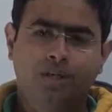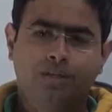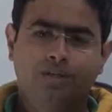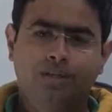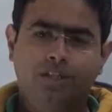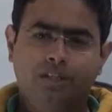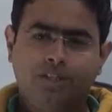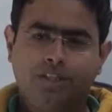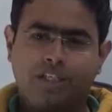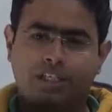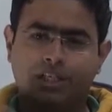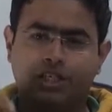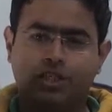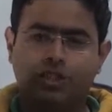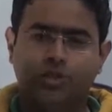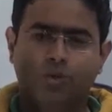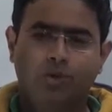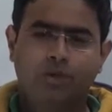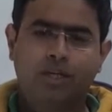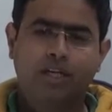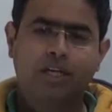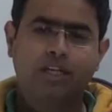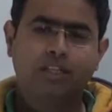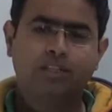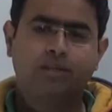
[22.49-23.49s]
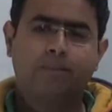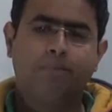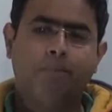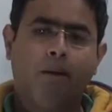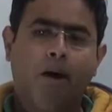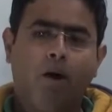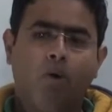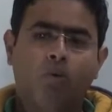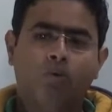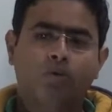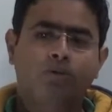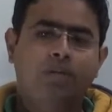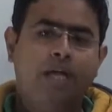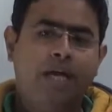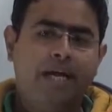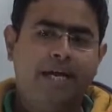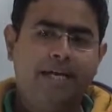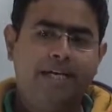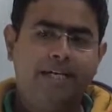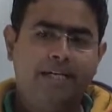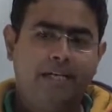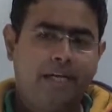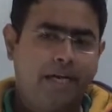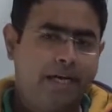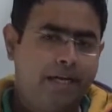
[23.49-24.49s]
This editorial is about the
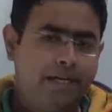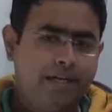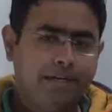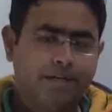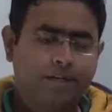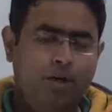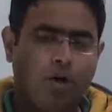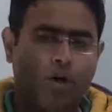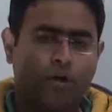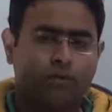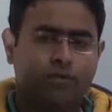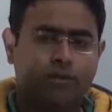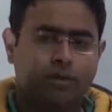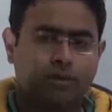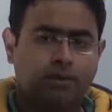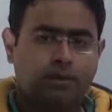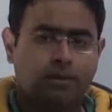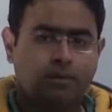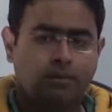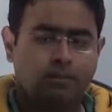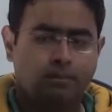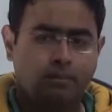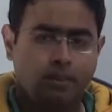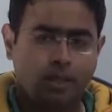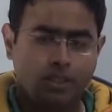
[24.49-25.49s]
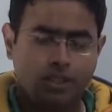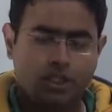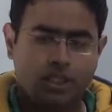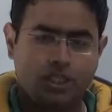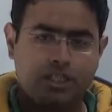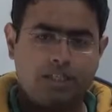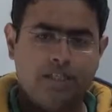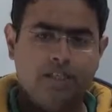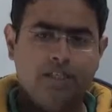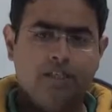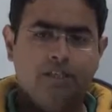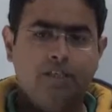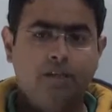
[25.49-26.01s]
intent of the budget,